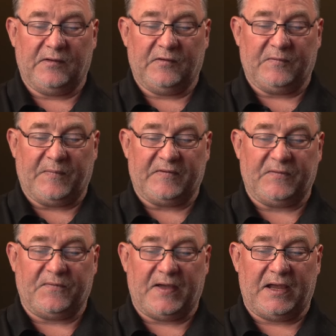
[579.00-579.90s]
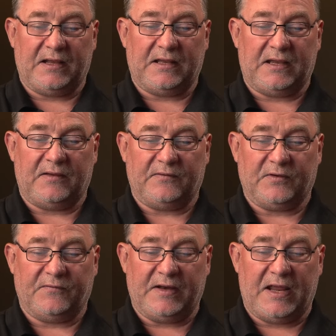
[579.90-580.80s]
specifying the
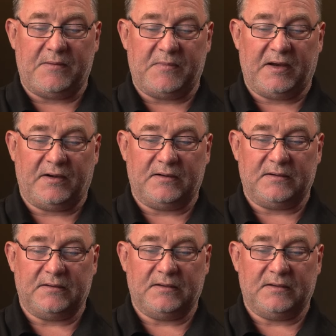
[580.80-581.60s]
server name here,